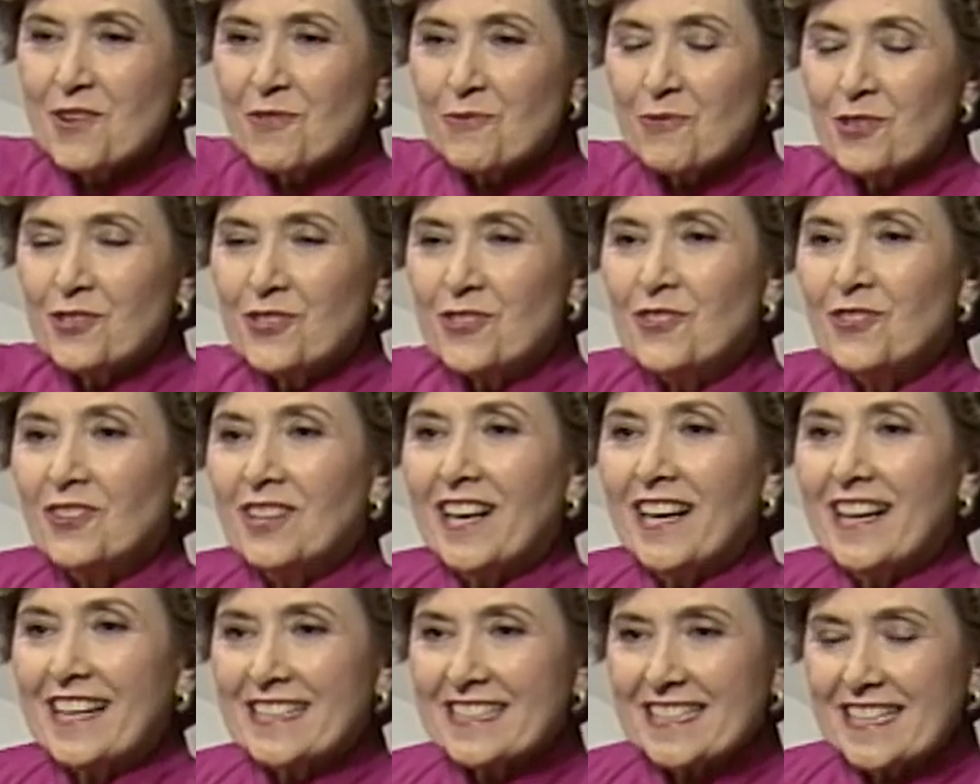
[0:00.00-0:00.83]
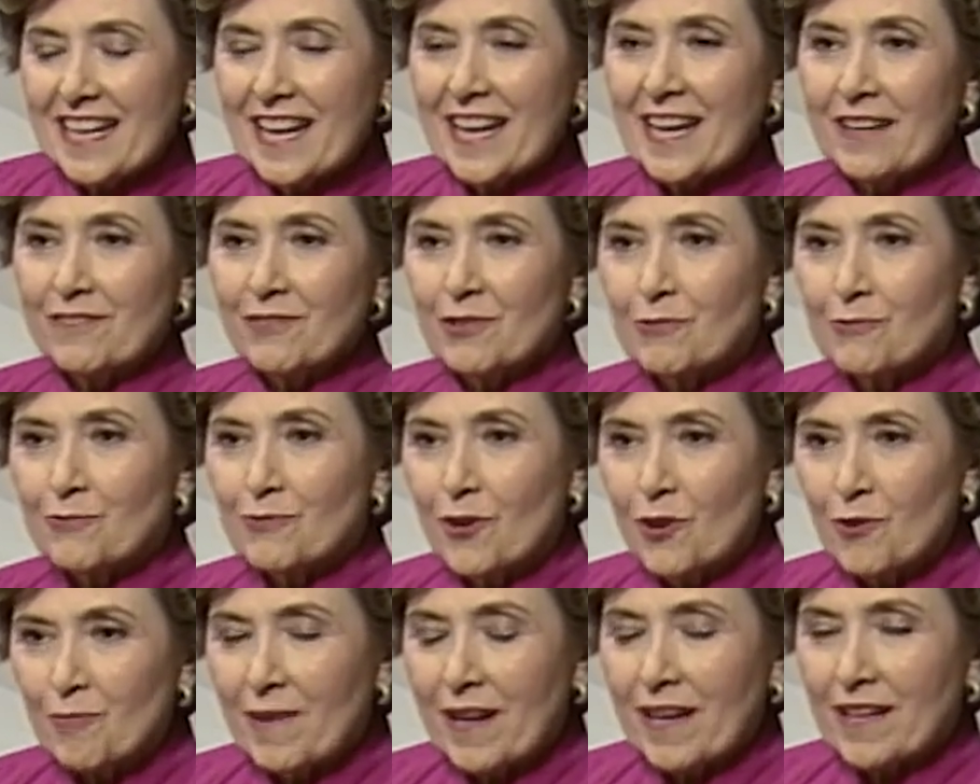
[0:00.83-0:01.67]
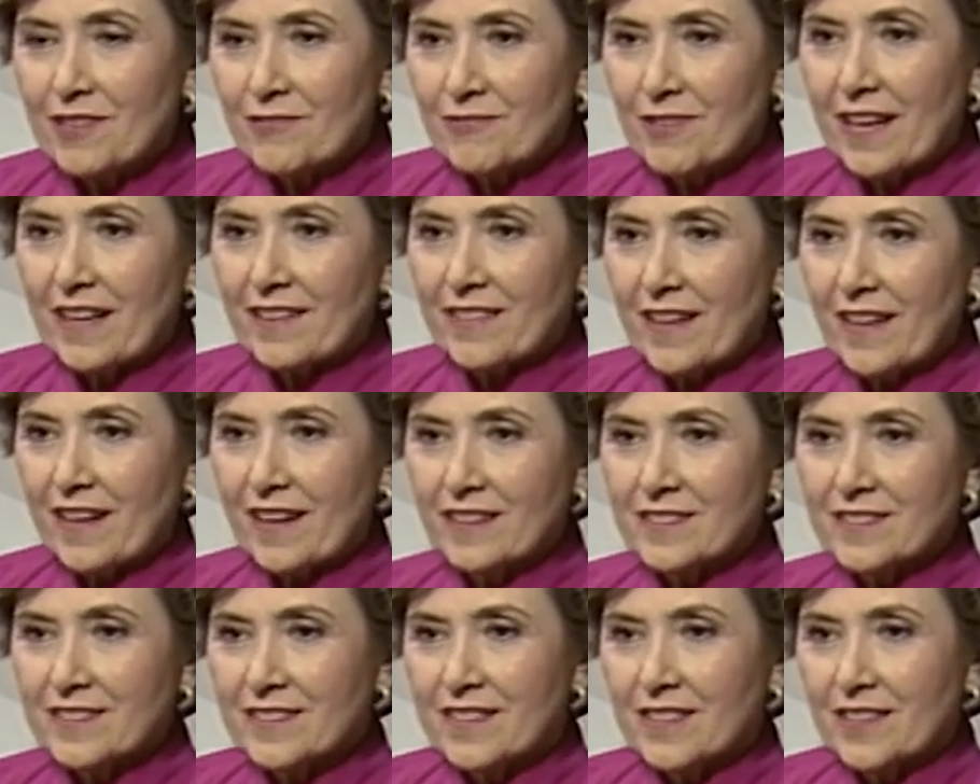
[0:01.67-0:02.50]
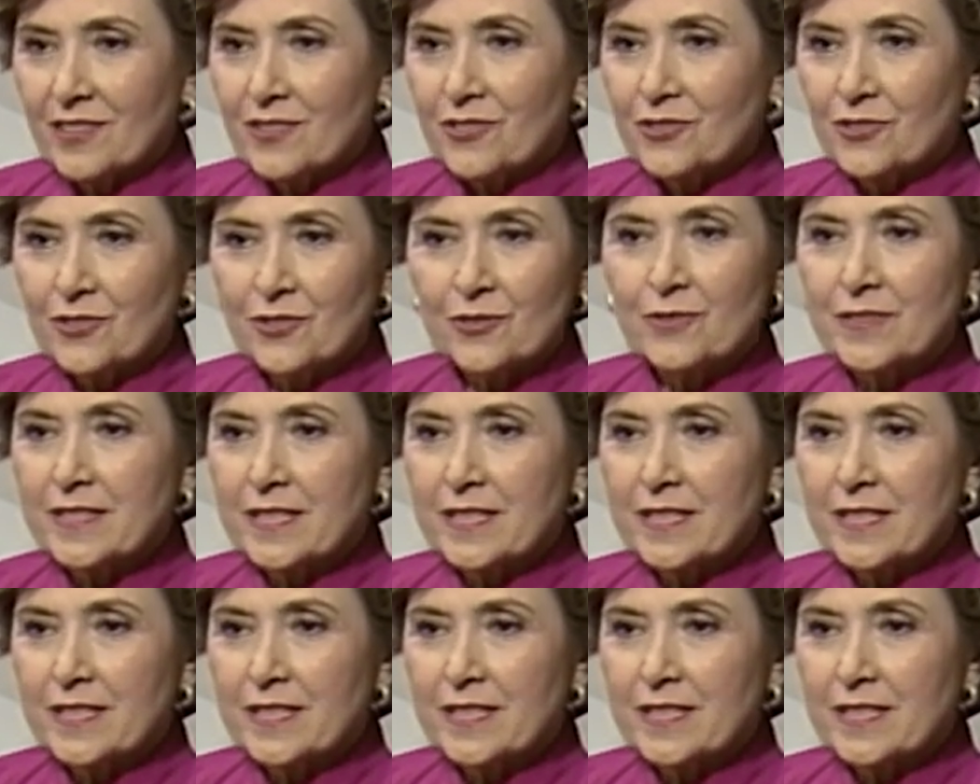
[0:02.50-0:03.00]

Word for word: Would you like to have a robot around the house that could do